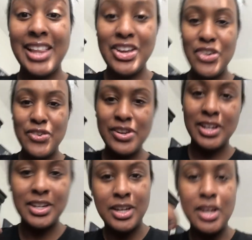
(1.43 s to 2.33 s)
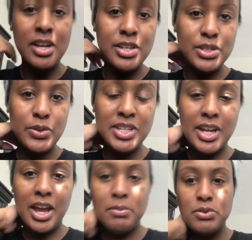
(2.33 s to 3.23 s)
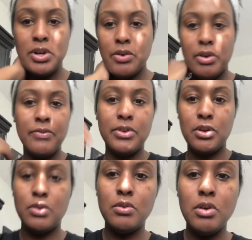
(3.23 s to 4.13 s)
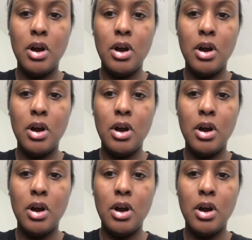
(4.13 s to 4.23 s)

Hello! So today I'm doing a review